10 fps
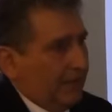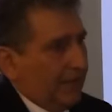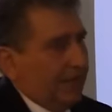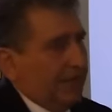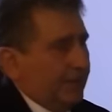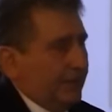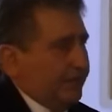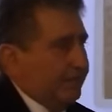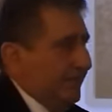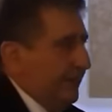the,
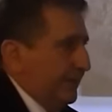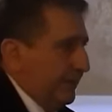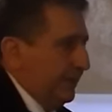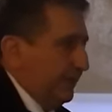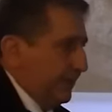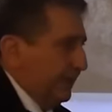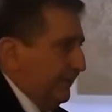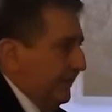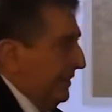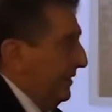the you know the
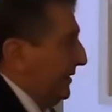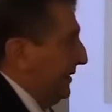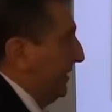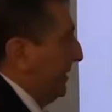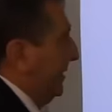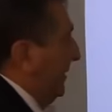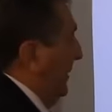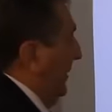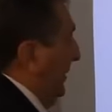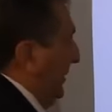the, the, uh,
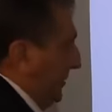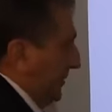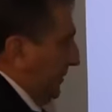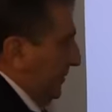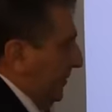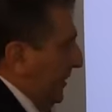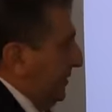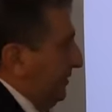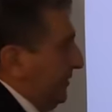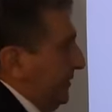the
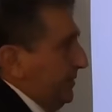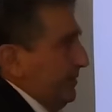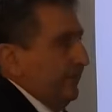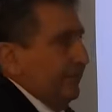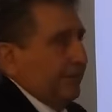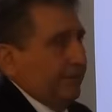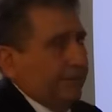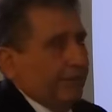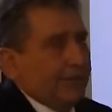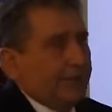silhouette of the of the
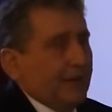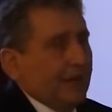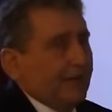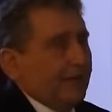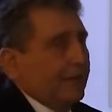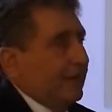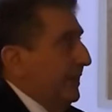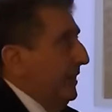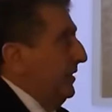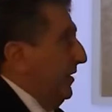bridge and
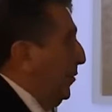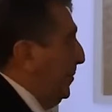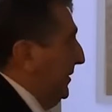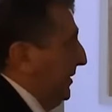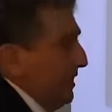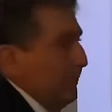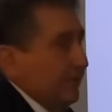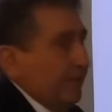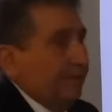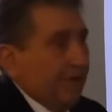they opened it
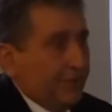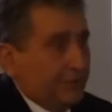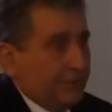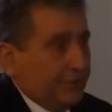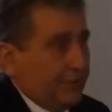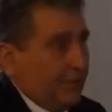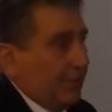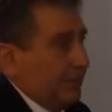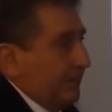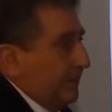up and they found three
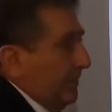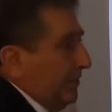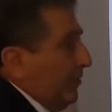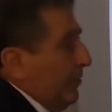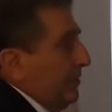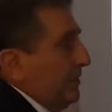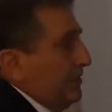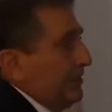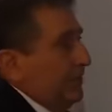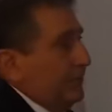skulls. Uh, two
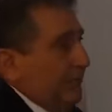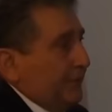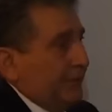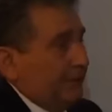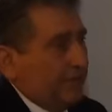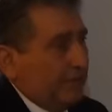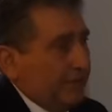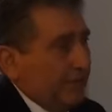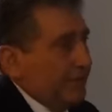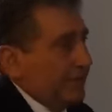skulls were taken
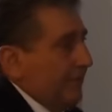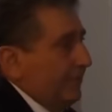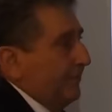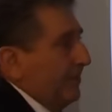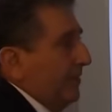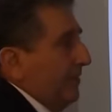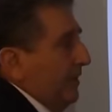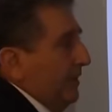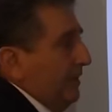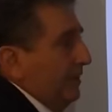to Moscow for
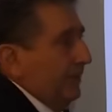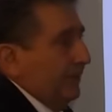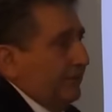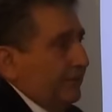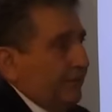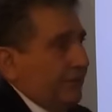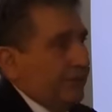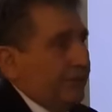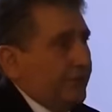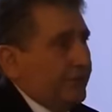uh,
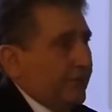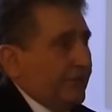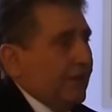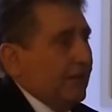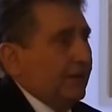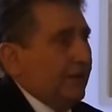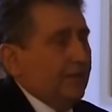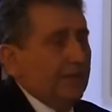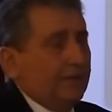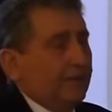for them to check
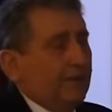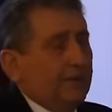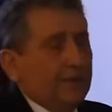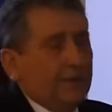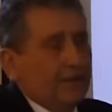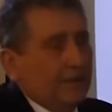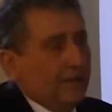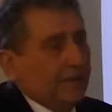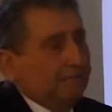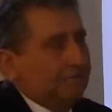out, and then and then
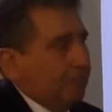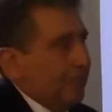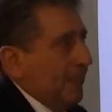um,